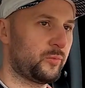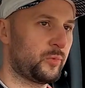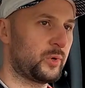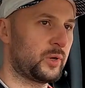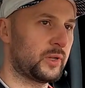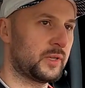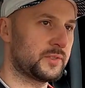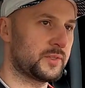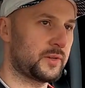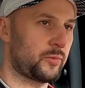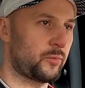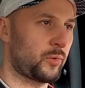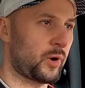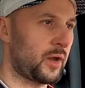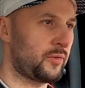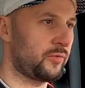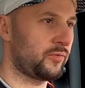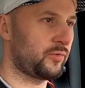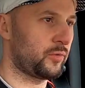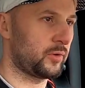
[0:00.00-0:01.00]
What is it,
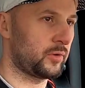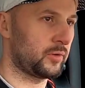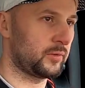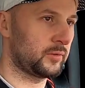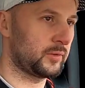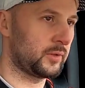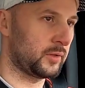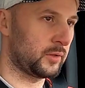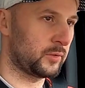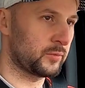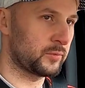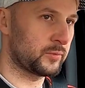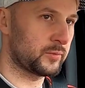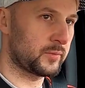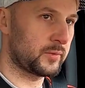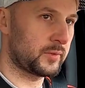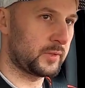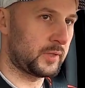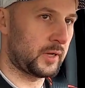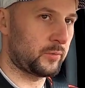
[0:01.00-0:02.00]
rough or, you know,
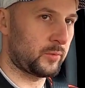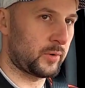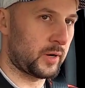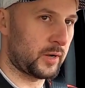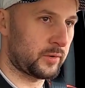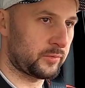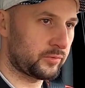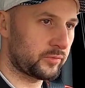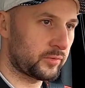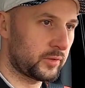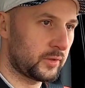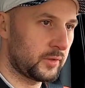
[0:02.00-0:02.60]
not rough.